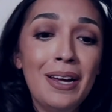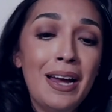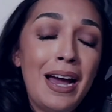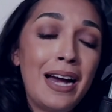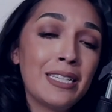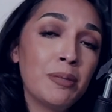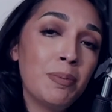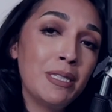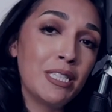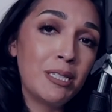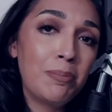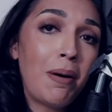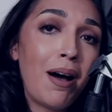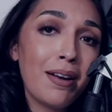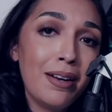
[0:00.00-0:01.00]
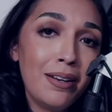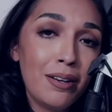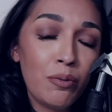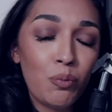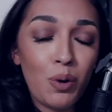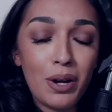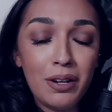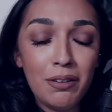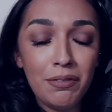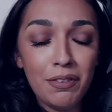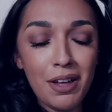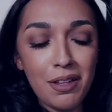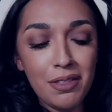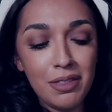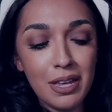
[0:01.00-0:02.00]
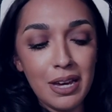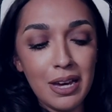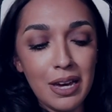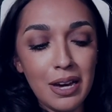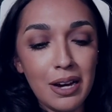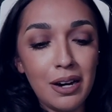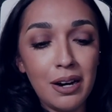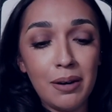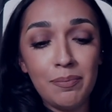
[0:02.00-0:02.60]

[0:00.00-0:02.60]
has been spotted in one of the